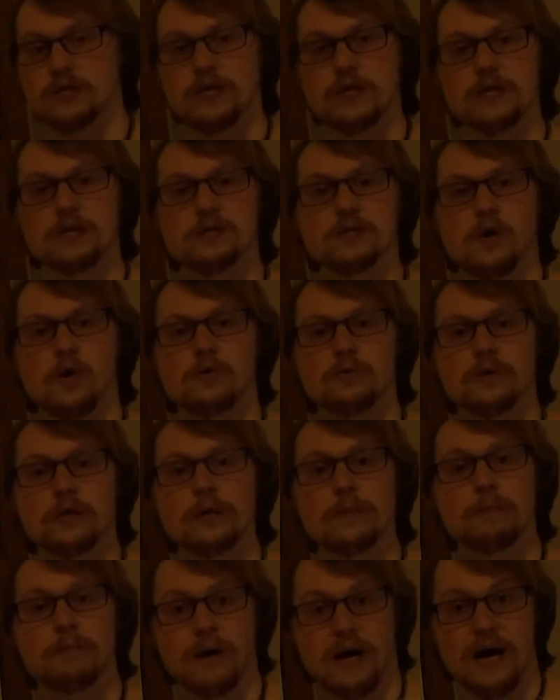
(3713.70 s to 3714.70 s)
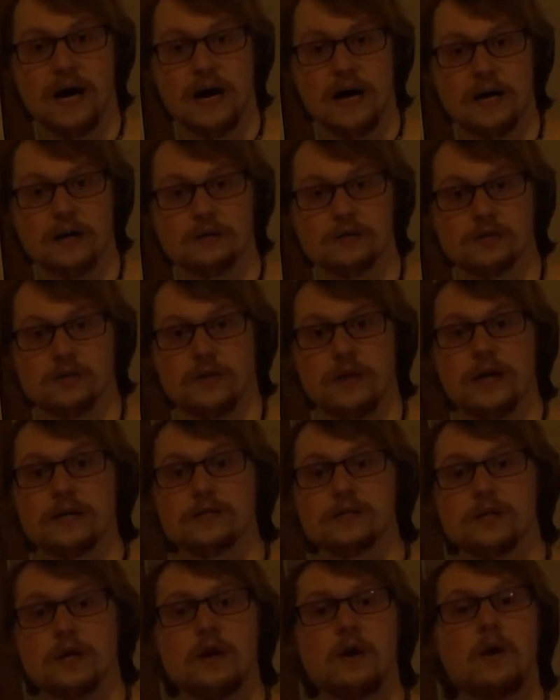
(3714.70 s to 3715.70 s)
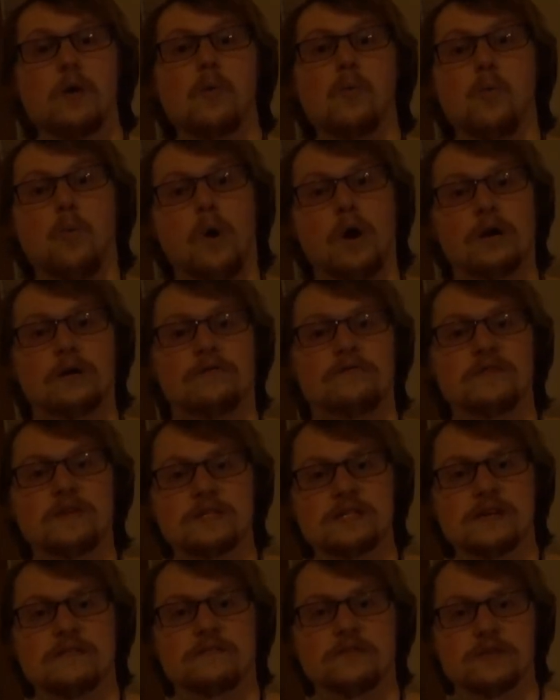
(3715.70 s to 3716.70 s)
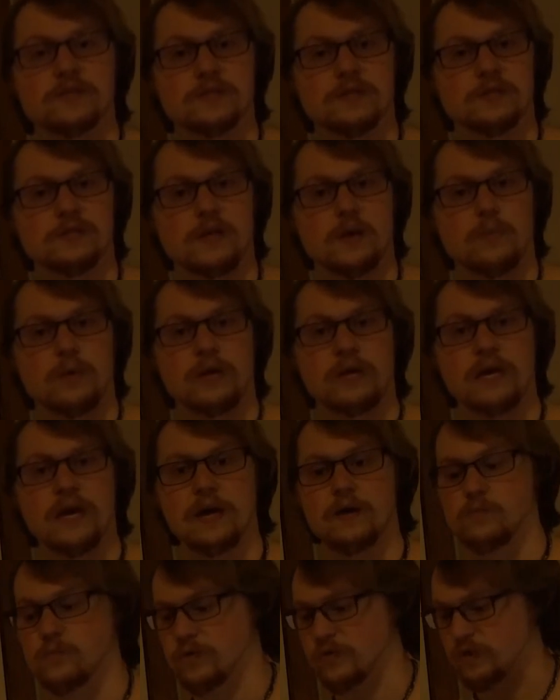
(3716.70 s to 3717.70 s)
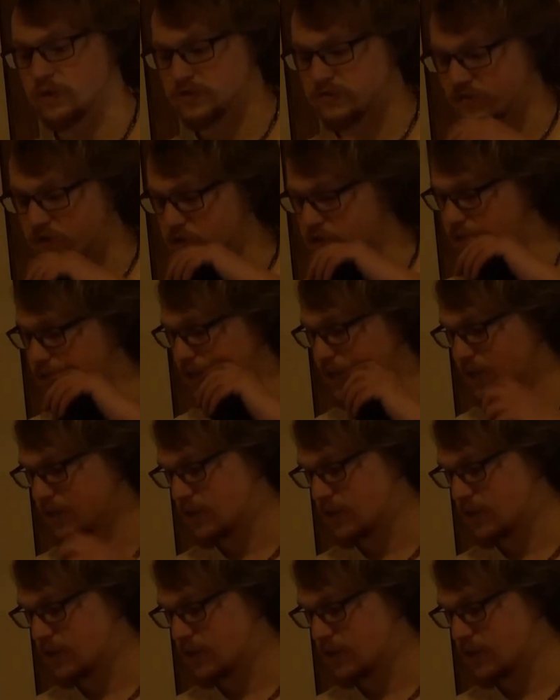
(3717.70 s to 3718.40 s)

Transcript: is only pi, so that's one of the differences that we get with this function.